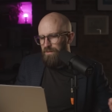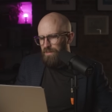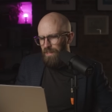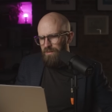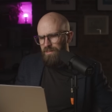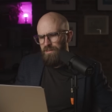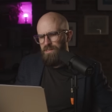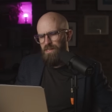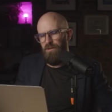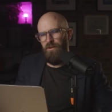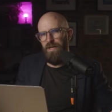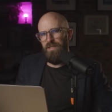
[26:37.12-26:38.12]
The other
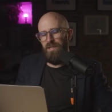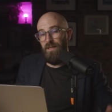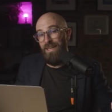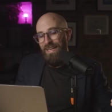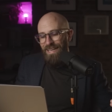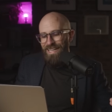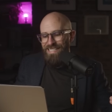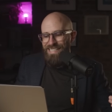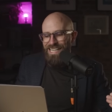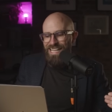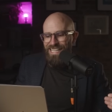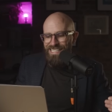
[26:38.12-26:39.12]
consideration is
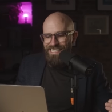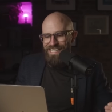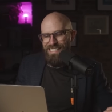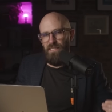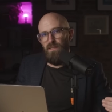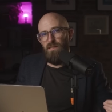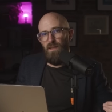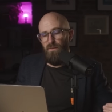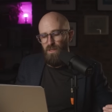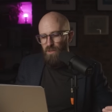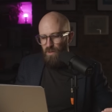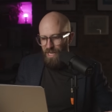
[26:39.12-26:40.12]
the incidence
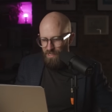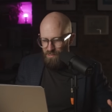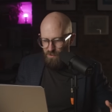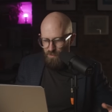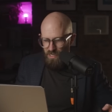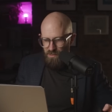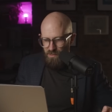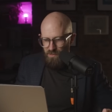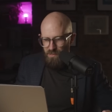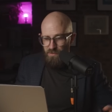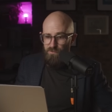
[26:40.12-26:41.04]
of new cancer patients.